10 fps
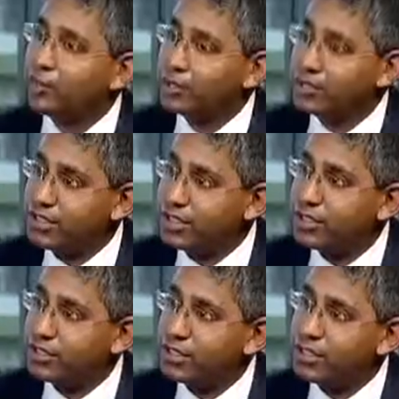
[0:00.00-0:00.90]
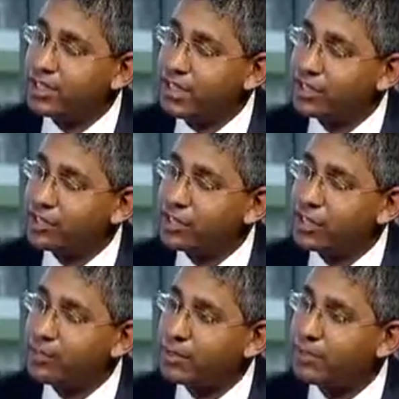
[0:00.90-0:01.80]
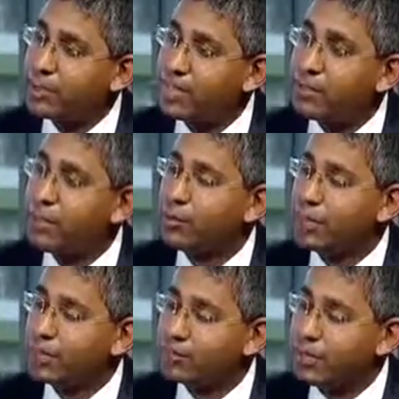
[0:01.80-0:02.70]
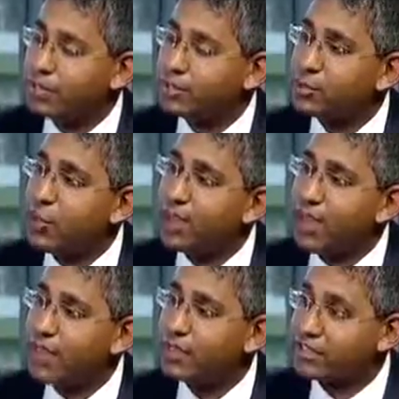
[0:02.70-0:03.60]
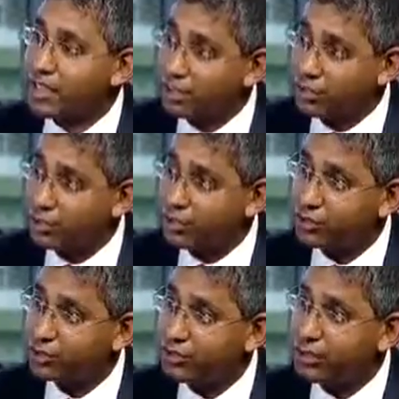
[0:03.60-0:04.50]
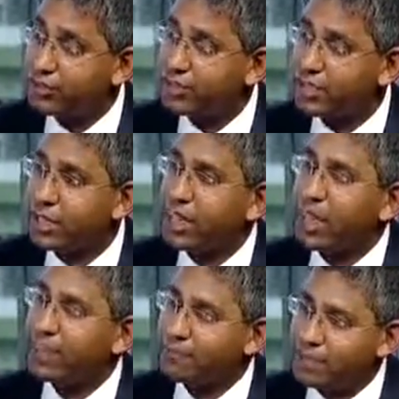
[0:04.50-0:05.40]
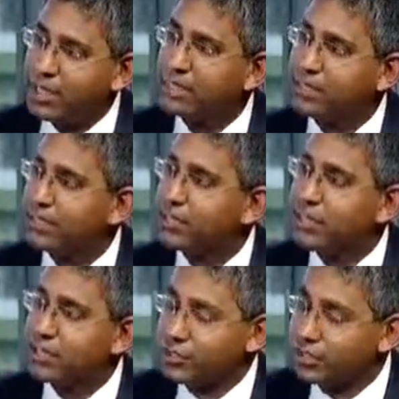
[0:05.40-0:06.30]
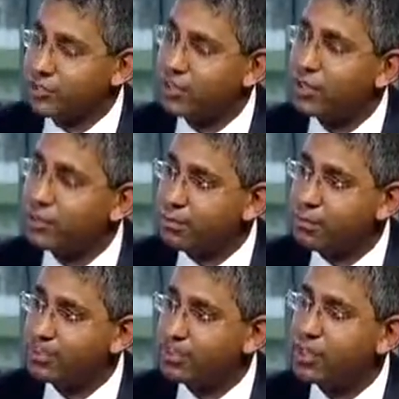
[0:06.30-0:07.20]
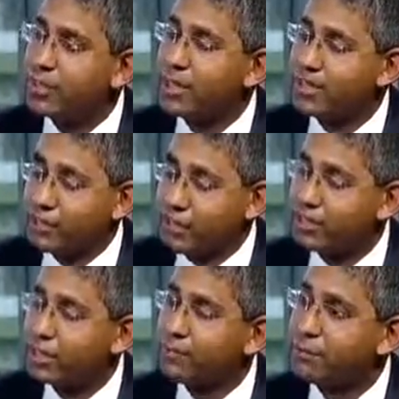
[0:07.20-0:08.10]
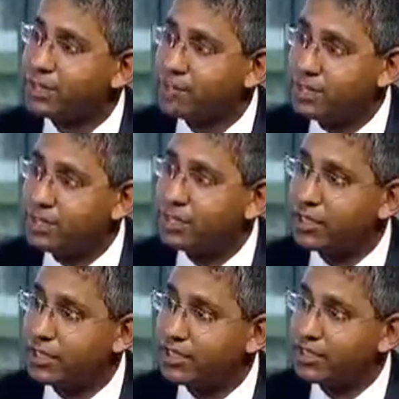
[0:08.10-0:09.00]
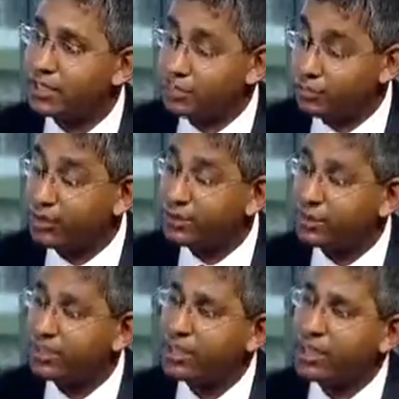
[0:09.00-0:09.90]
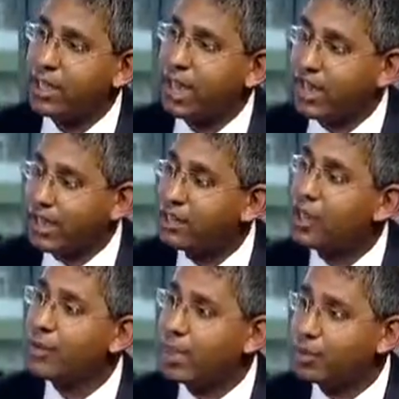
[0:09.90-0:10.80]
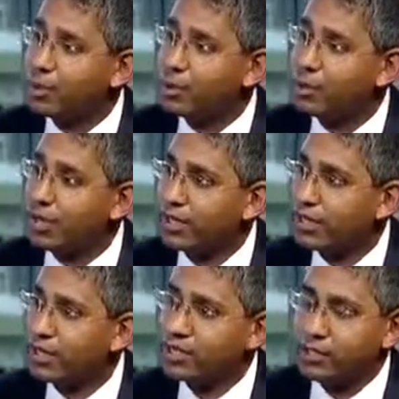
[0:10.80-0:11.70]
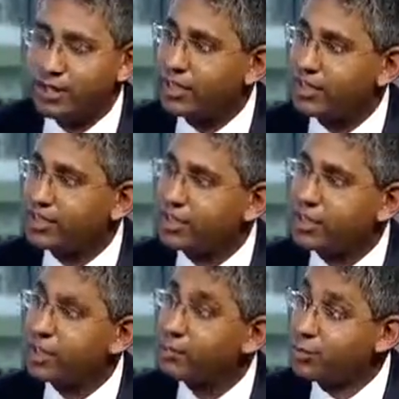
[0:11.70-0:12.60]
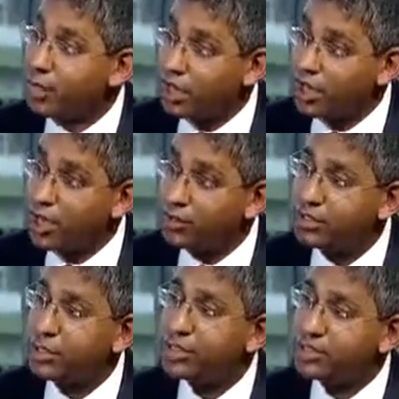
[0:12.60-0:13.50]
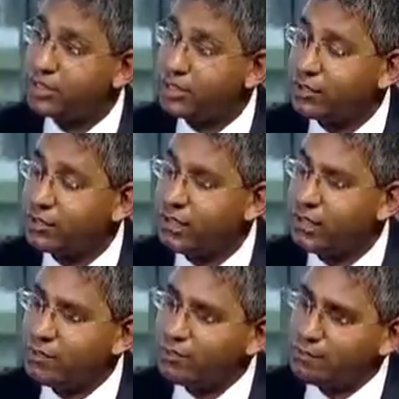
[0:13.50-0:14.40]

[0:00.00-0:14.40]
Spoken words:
I think we'll continue to see the national oil companies team up with the independents where they have the technological skills and have been in certain countries for a long period of time and therefore understand both the political risk and know how to operate. So I think that's a trend that we'll only see continue.